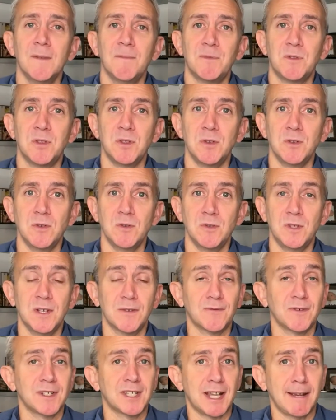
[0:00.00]
to
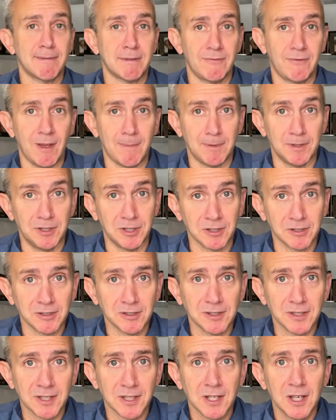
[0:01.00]
different types of
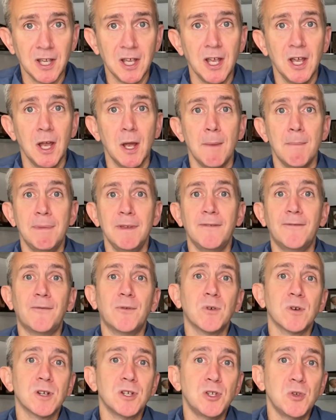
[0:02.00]
epidurals.
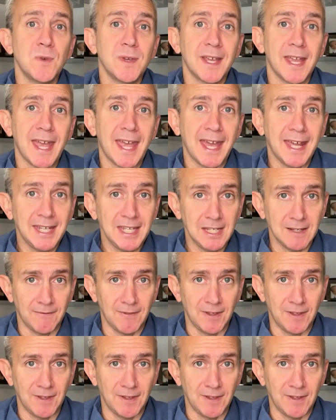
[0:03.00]
Before doing any of